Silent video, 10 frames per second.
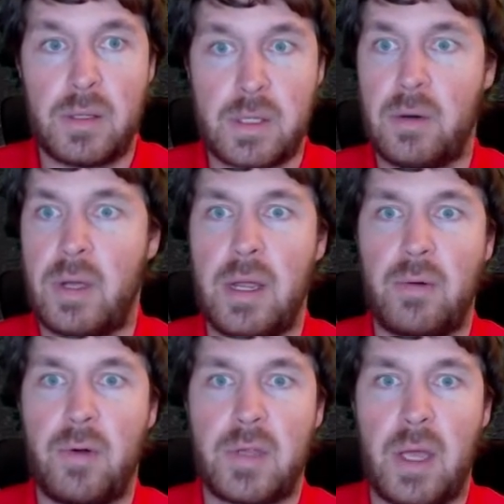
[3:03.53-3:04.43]
So here
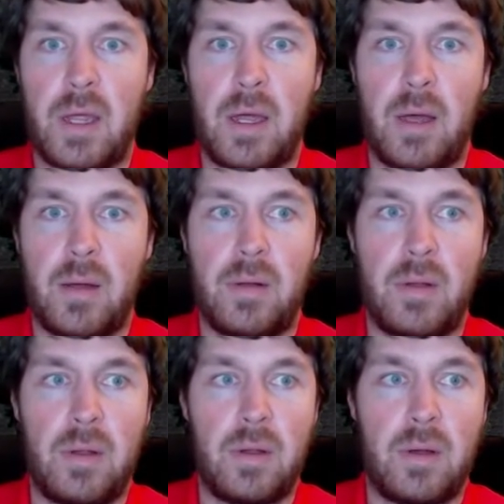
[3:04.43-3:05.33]
was I,
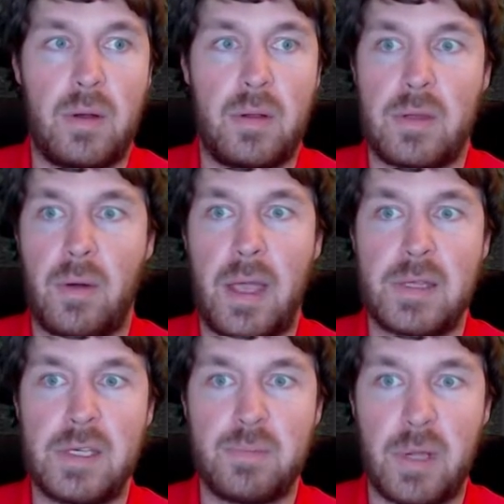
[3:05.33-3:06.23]
so as
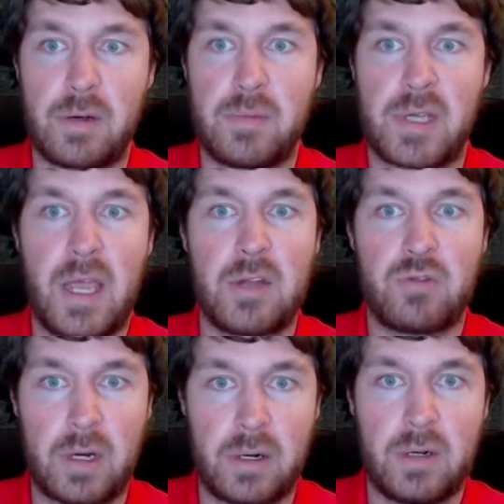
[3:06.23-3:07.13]
these blood groups can't
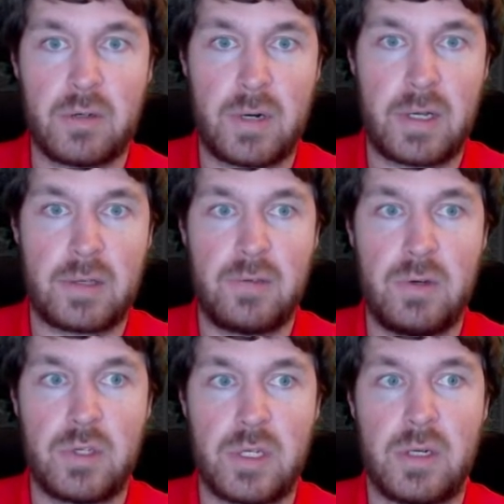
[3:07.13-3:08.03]
trigger
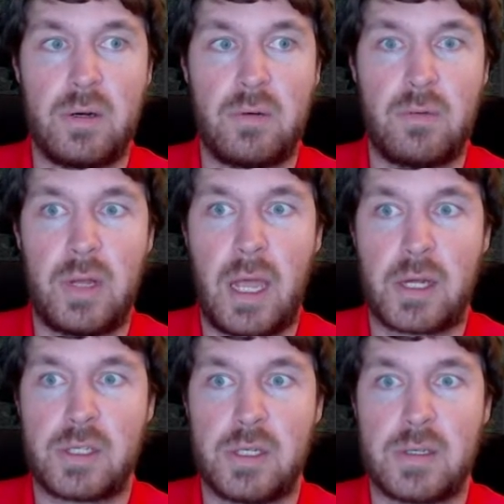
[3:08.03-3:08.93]
transfusion
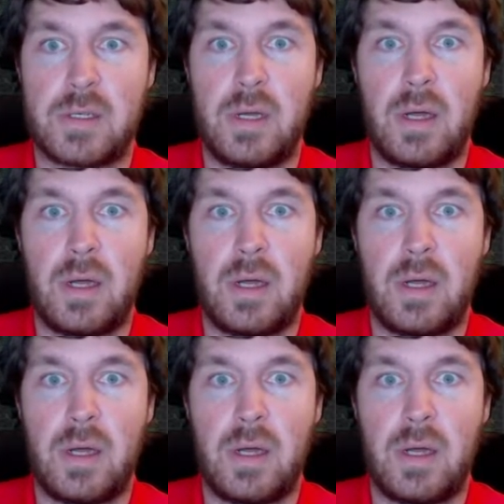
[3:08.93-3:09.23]
reactions.